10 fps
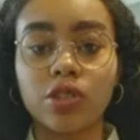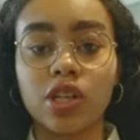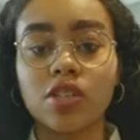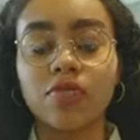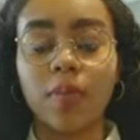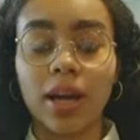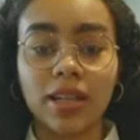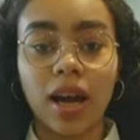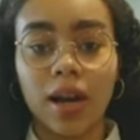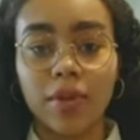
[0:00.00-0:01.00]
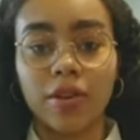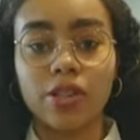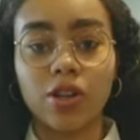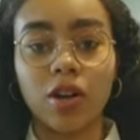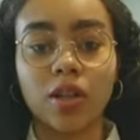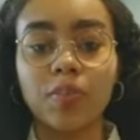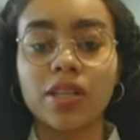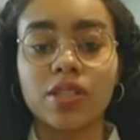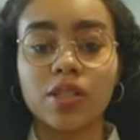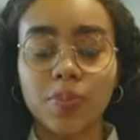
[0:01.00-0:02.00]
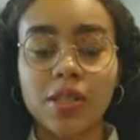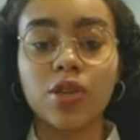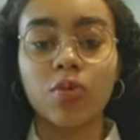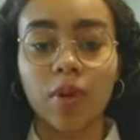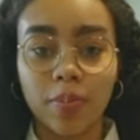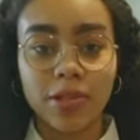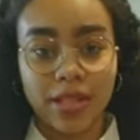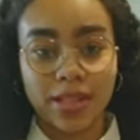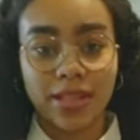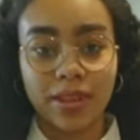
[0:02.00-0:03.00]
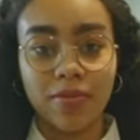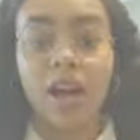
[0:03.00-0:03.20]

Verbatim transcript: just from my time here at Charlotte because it has been so representative